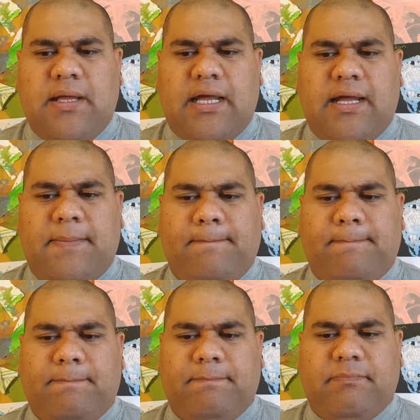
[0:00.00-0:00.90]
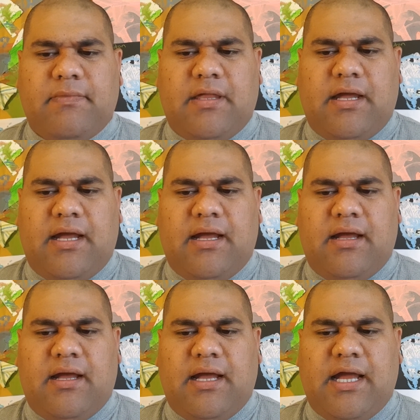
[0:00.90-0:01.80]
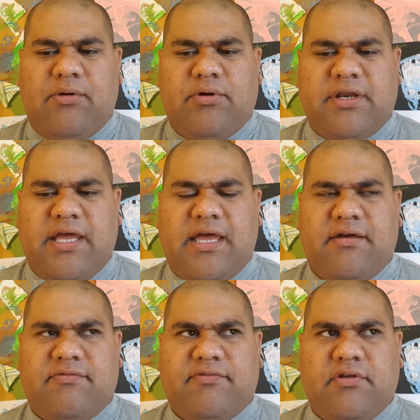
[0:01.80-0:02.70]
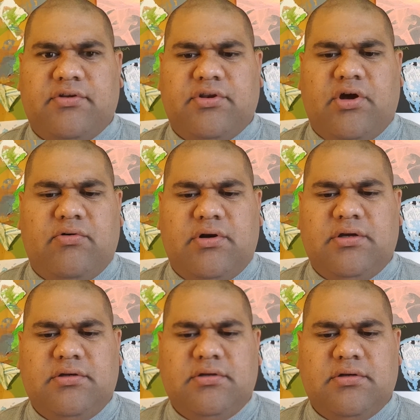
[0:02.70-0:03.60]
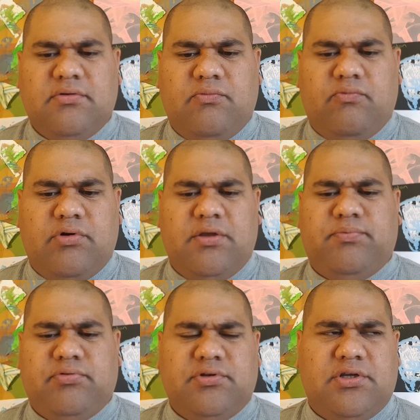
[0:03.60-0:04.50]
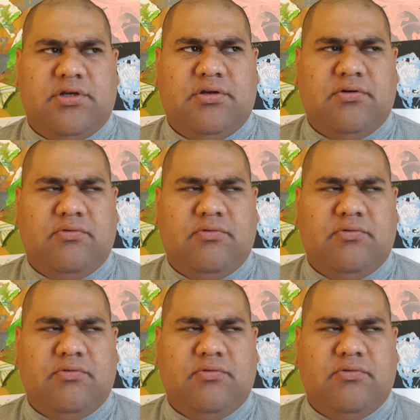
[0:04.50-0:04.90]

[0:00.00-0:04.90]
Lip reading: I would have Noah, Waipuna,